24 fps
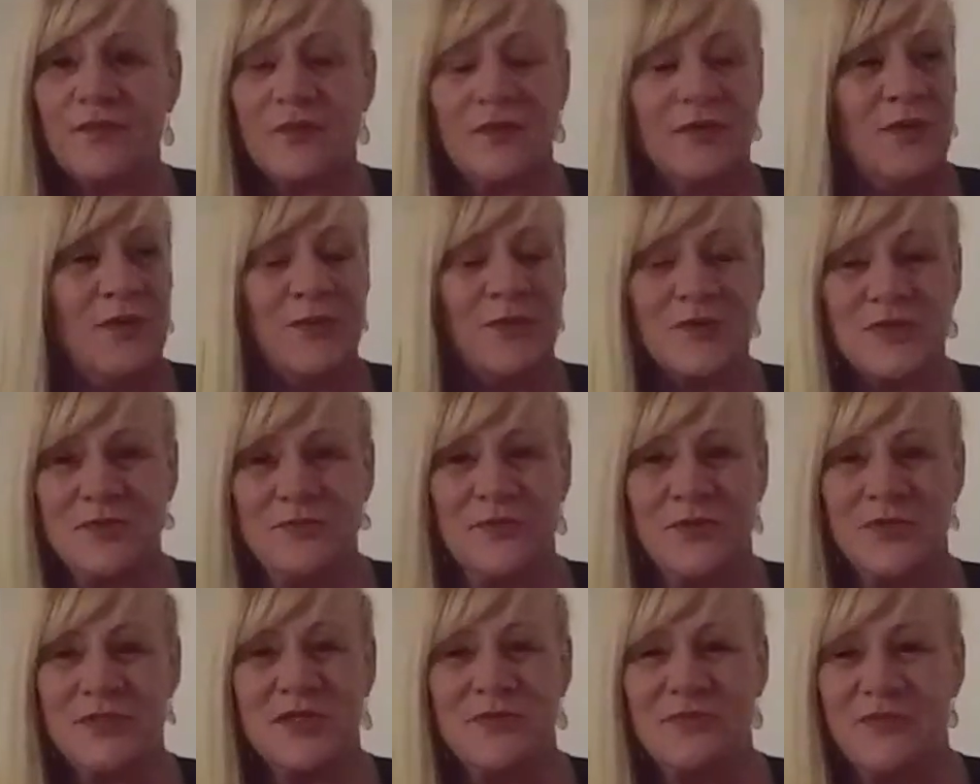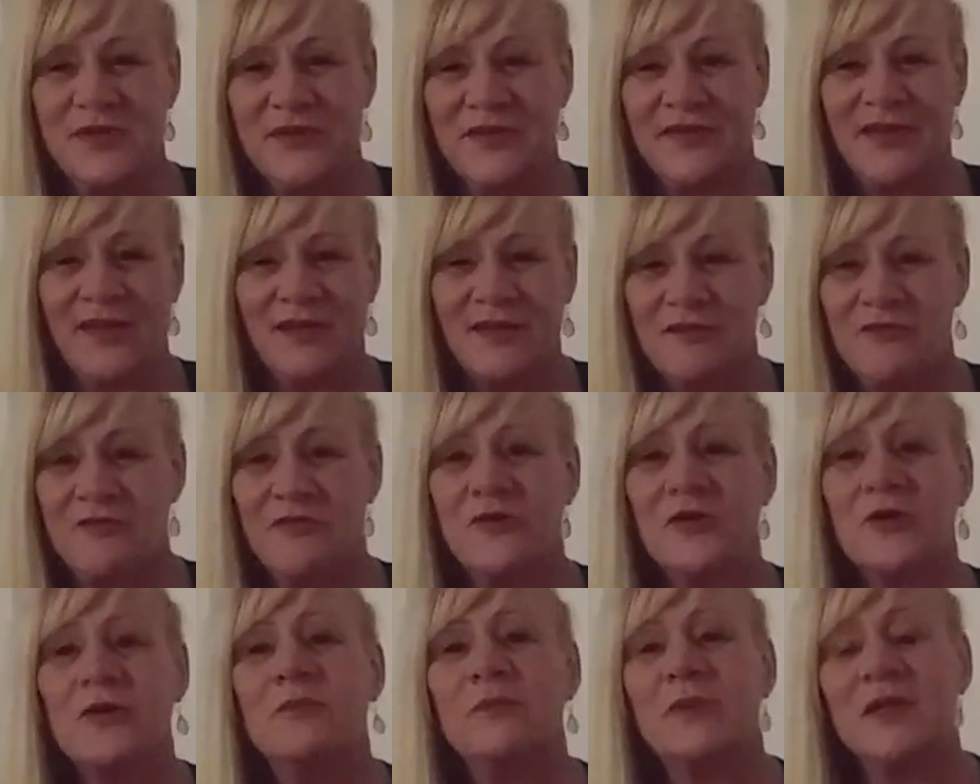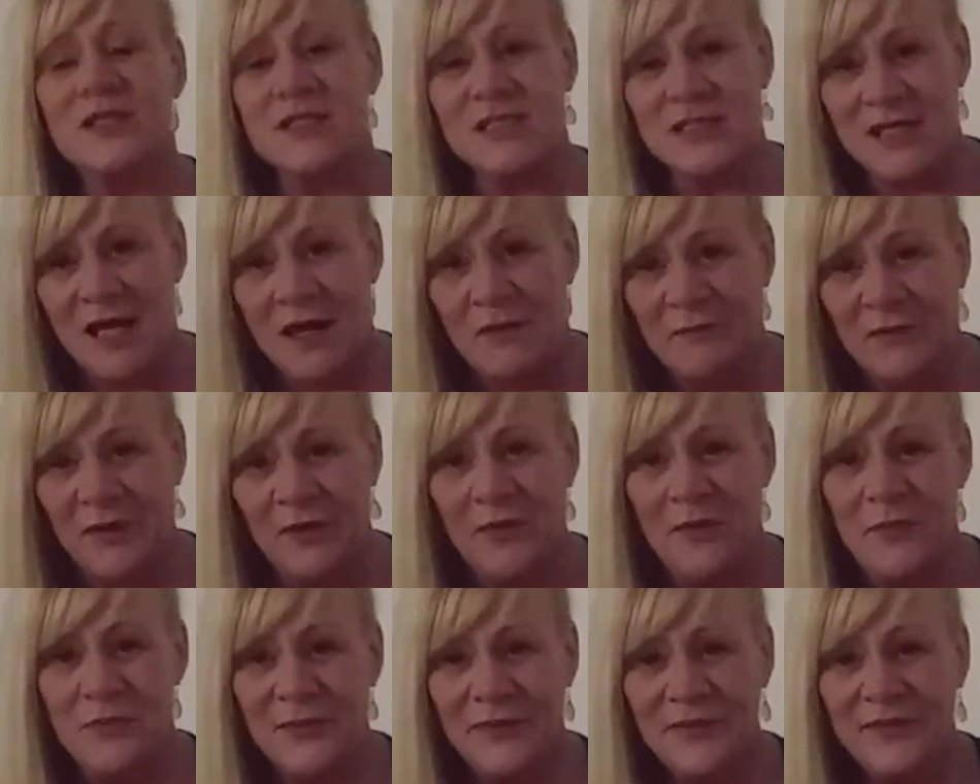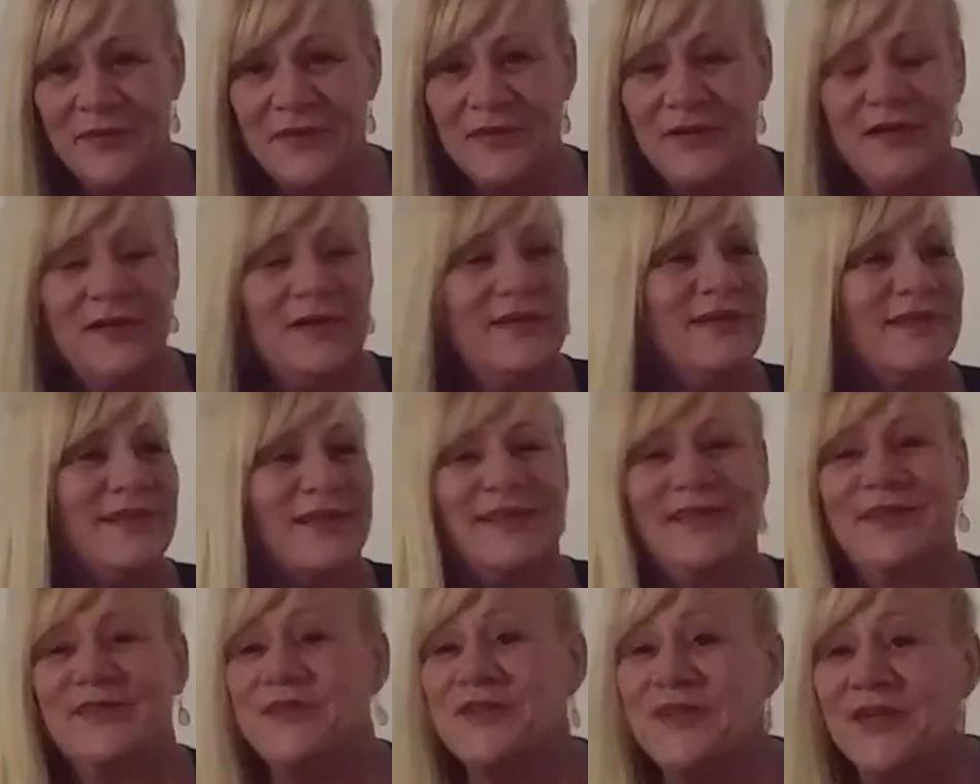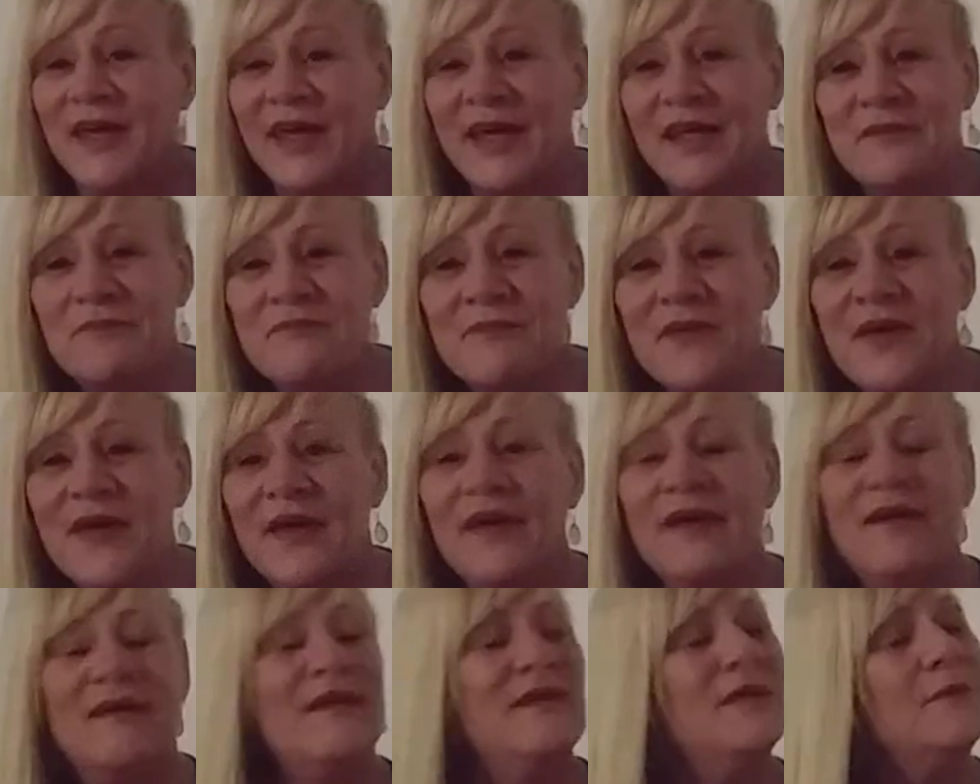What's the point of that? The fucking police set me up. Are you kidding me?